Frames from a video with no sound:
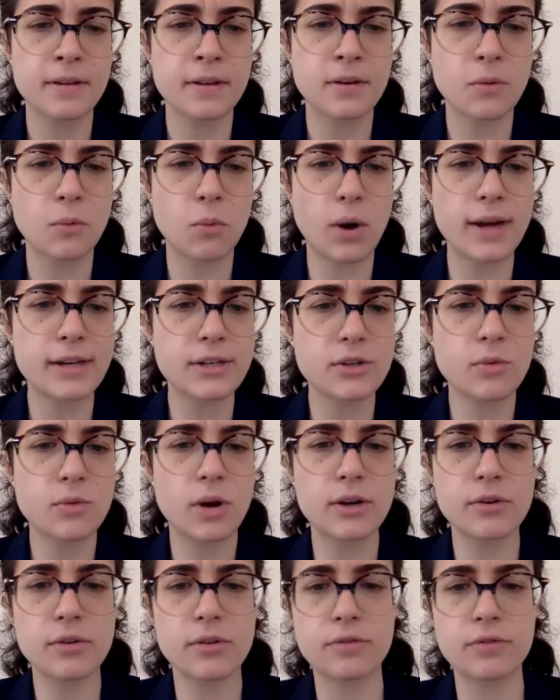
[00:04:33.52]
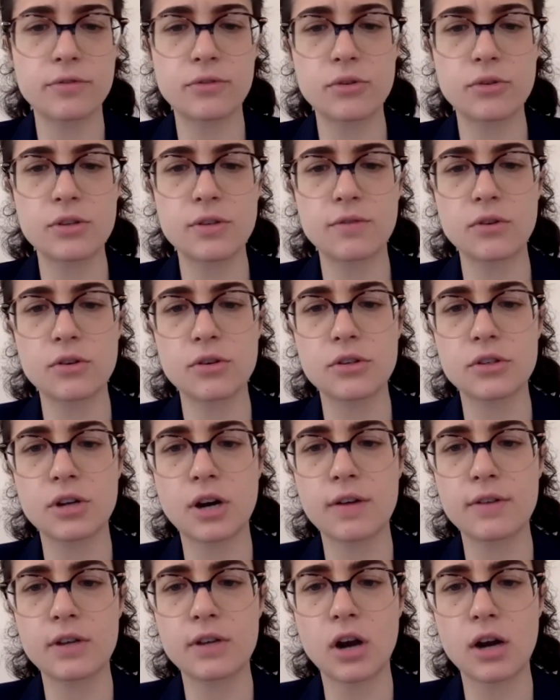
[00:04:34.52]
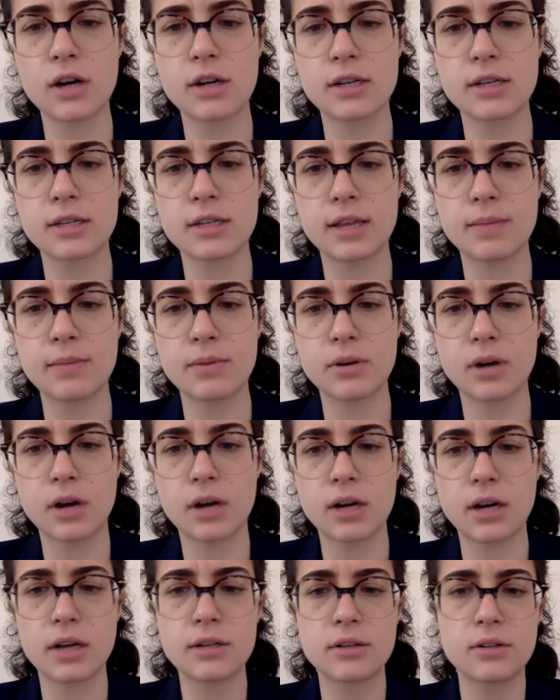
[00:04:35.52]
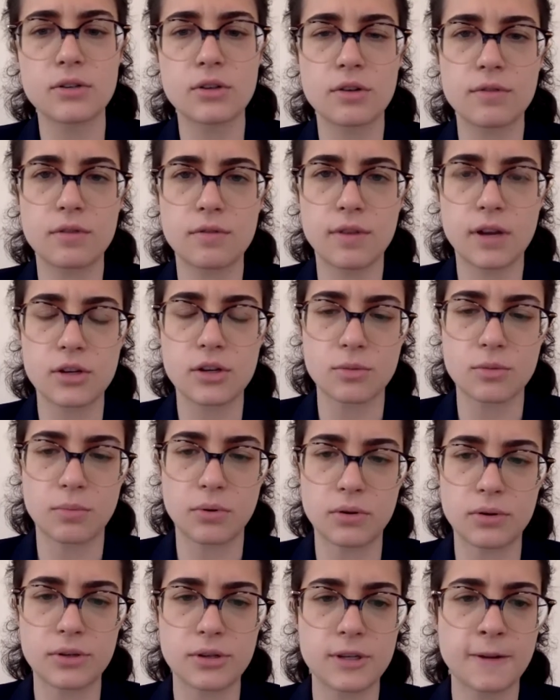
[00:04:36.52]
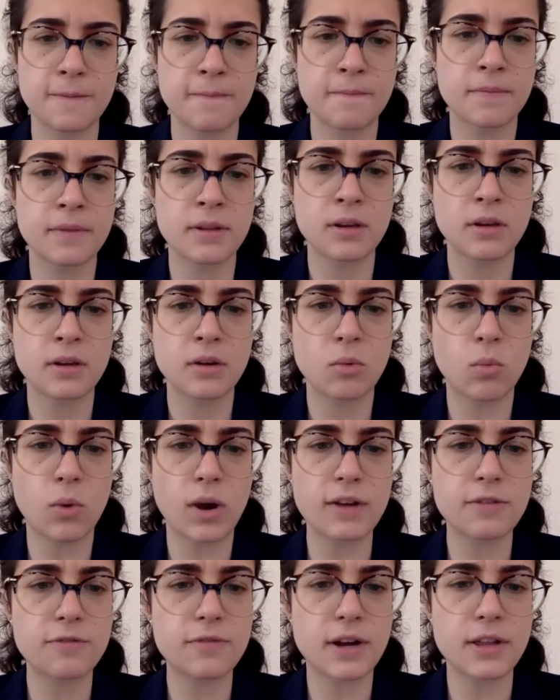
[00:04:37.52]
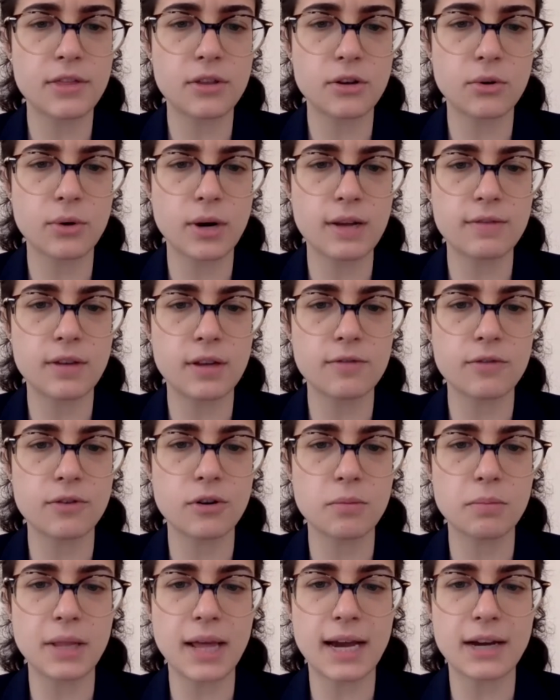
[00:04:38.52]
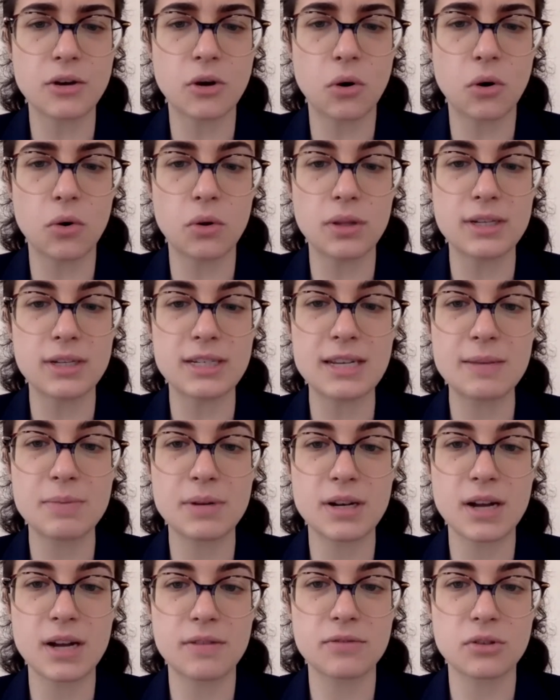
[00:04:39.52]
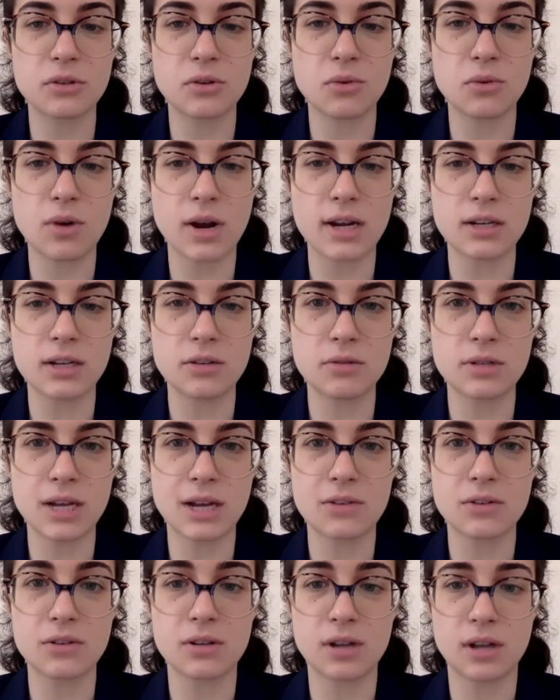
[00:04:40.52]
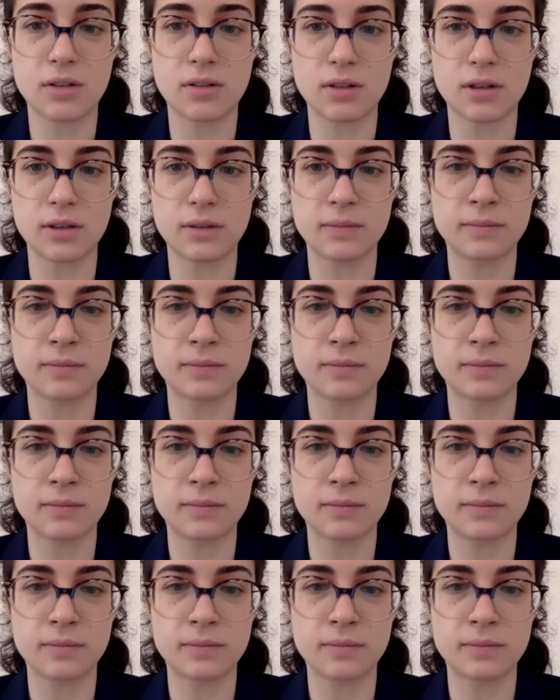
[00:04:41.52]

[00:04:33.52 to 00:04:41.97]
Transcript: Why squander the fruits of your starving artist's labor on undeserving vegetables? Why fight the craving for a black hole deep enough to grind you down to nothing?